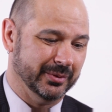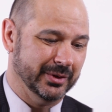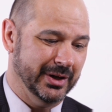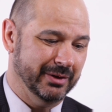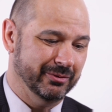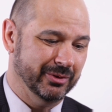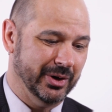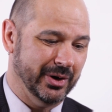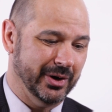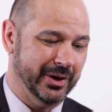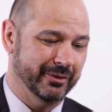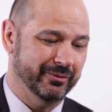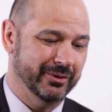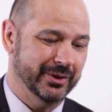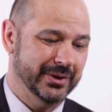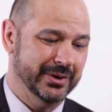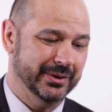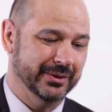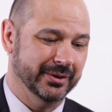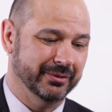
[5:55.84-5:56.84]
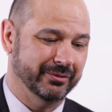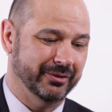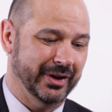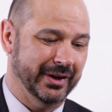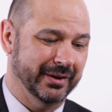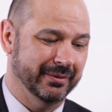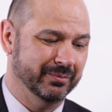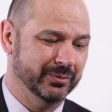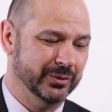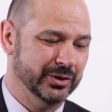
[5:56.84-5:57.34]
David Harvey,
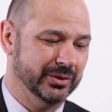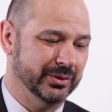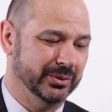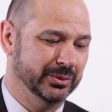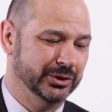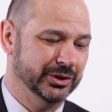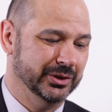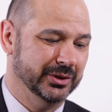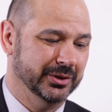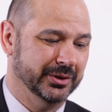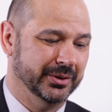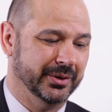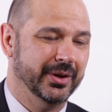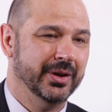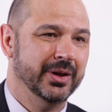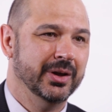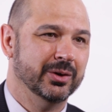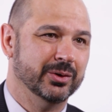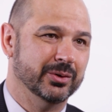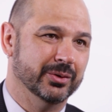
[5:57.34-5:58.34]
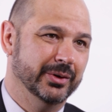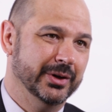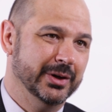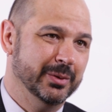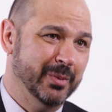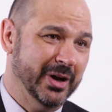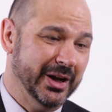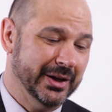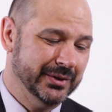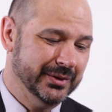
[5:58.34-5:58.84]
Lefebvre, Soja, Doreen
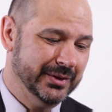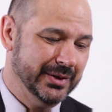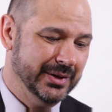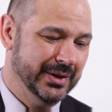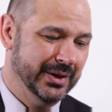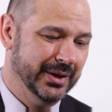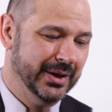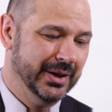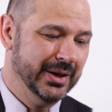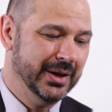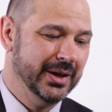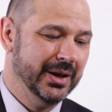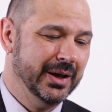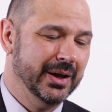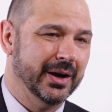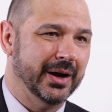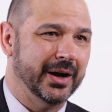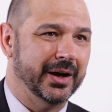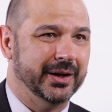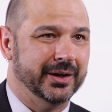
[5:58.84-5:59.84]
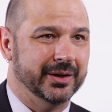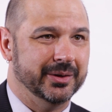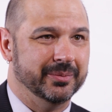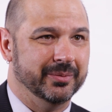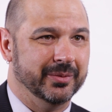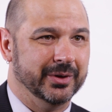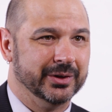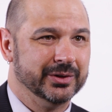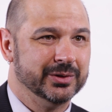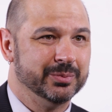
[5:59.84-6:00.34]
Massey,
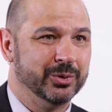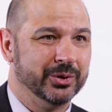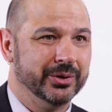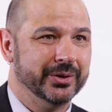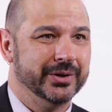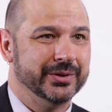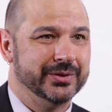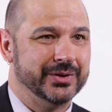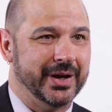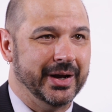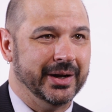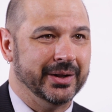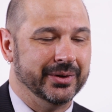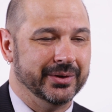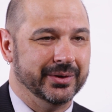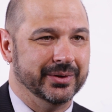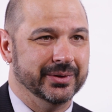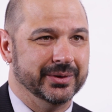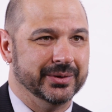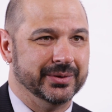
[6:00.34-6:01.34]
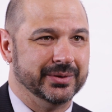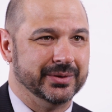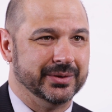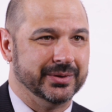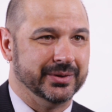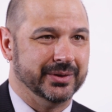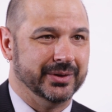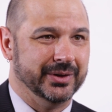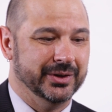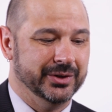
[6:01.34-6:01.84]
explored exactly this
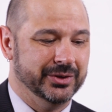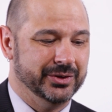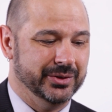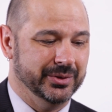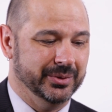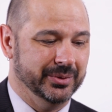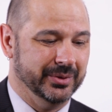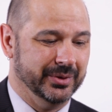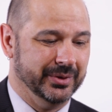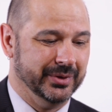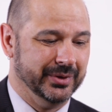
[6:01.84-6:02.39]
issue,